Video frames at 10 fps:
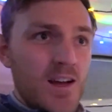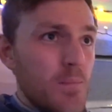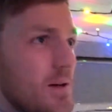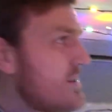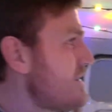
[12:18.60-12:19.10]
up
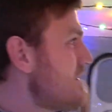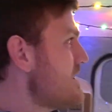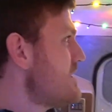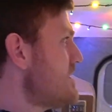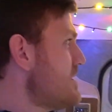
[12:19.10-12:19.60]

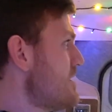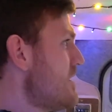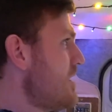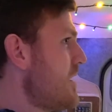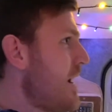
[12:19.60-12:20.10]

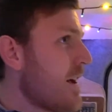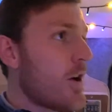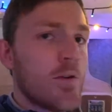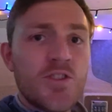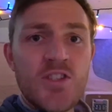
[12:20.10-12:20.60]
and
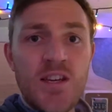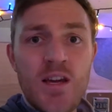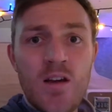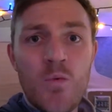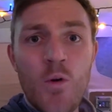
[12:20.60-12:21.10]
go and see
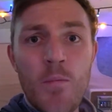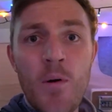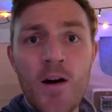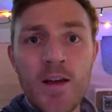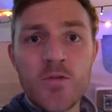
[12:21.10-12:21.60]
what the
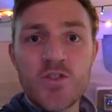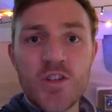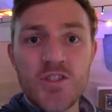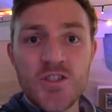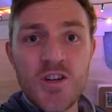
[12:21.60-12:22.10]
parking
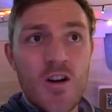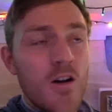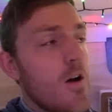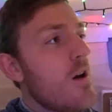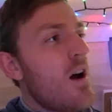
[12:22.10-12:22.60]
restrictions are.
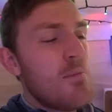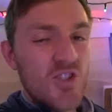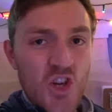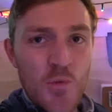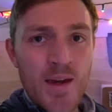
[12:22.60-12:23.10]
I'm
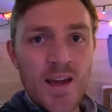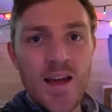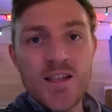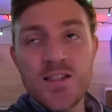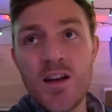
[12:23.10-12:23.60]
assuming
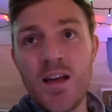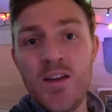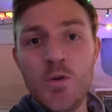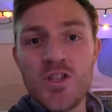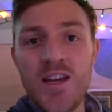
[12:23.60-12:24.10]
it's like it
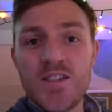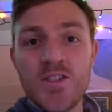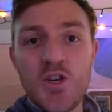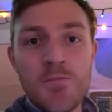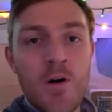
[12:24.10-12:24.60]
usually is in
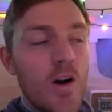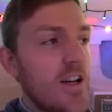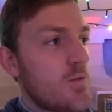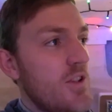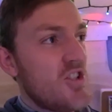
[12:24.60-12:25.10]

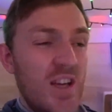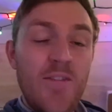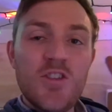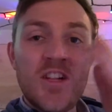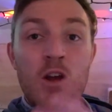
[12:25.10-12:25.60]
supermarkets, which is if
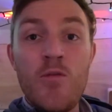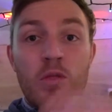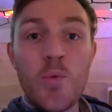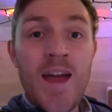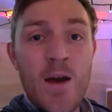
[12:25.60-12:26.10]
you stay over
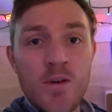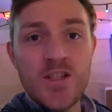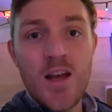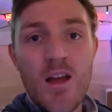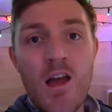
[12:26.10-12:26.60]
3
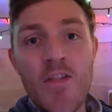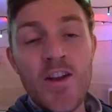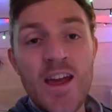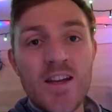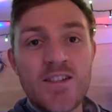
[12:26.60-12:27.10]
hours, then
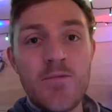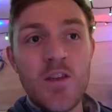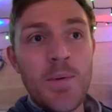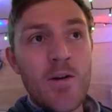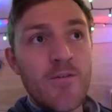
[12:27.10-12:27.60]
you get a
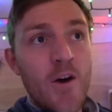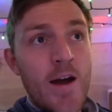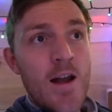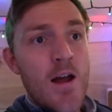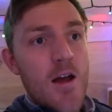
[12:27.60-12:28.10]
£70 fine.